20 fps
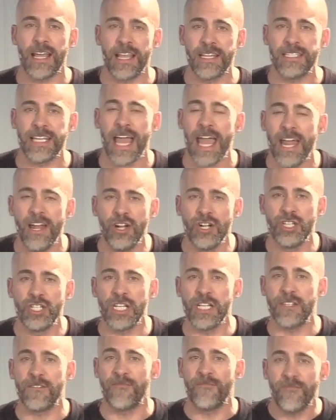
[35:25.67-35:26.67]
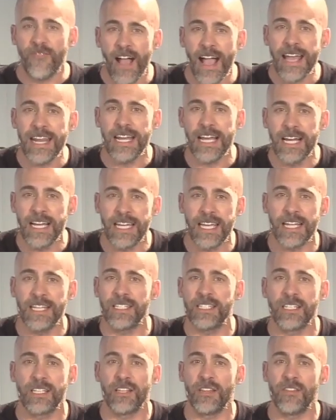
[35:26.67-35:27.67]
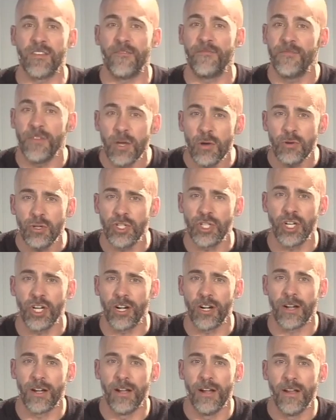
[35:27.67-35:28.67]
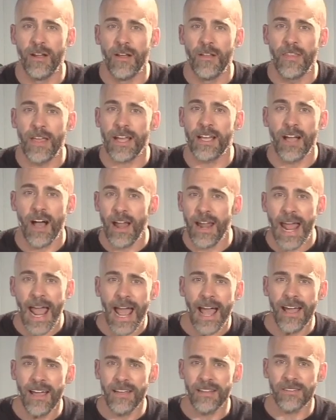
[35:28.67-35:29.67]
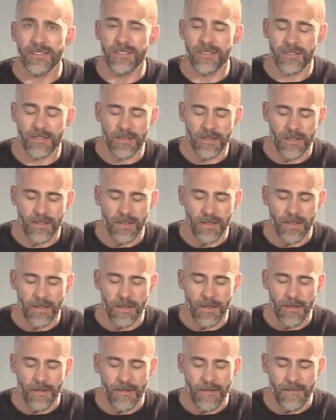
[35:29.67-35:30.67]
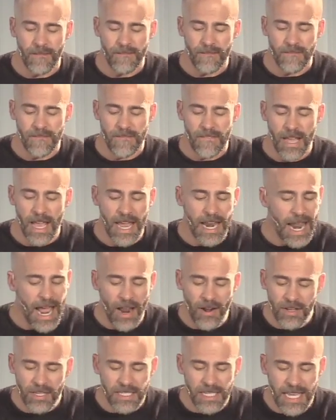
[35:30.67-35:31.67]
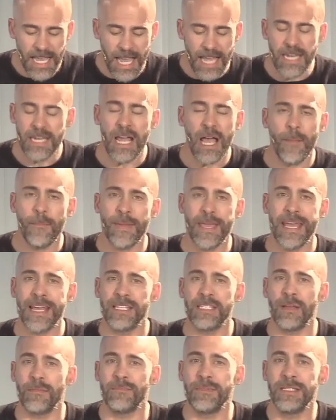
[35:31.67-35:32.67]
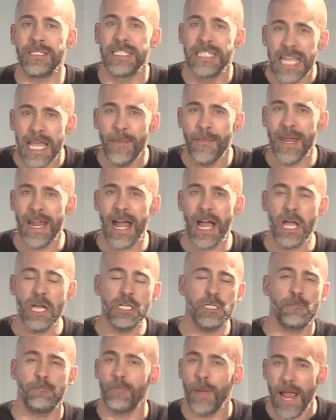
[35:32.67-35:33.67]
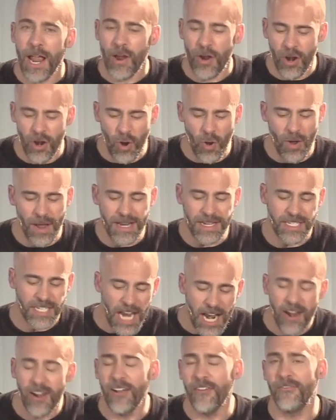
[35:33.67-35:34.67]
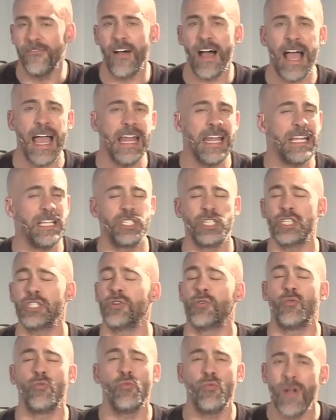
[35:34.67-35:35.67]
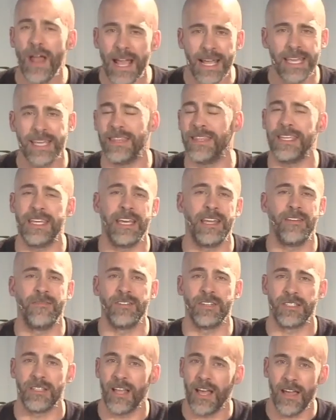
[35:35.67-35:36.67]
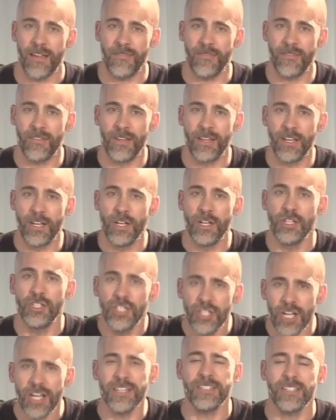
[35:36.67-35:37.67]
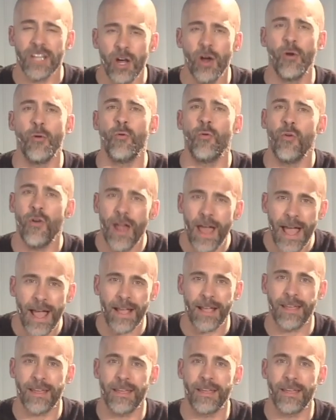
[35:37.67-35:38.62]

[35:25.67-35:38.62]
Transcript: energies fighting against the future that God has. And how does he end up? He ends up demonized, paranoid, terrified. He's just a wreck at the end of his life. Just a wreck.